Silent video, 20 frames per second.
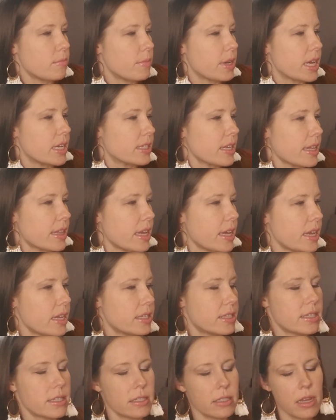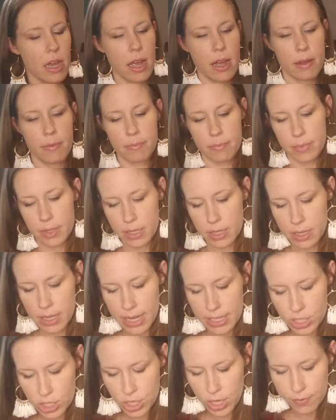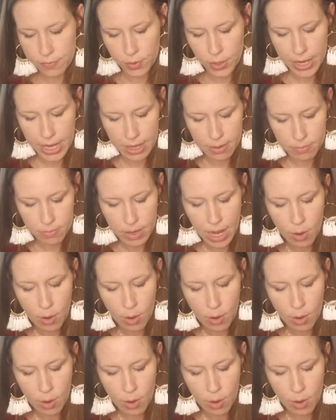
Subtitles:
because I think it's good for him.